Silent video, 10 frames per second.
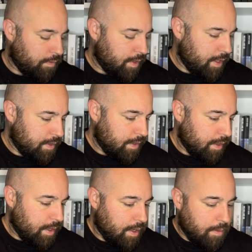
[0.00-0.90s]
of these,
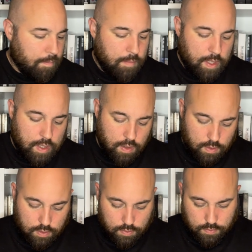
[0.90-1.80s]

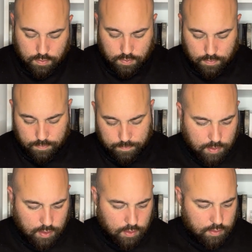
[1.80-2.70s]
because
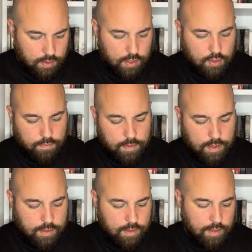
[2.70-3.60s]
each of
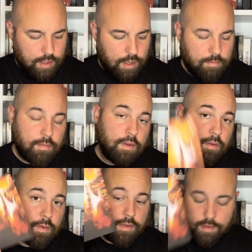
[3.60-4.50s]
these come
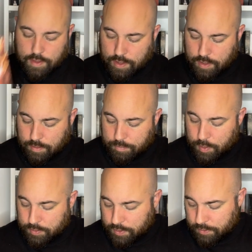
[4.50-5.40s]
with a
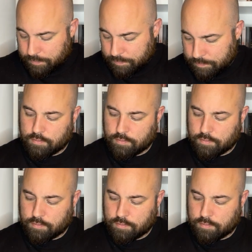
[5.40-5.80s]
poster,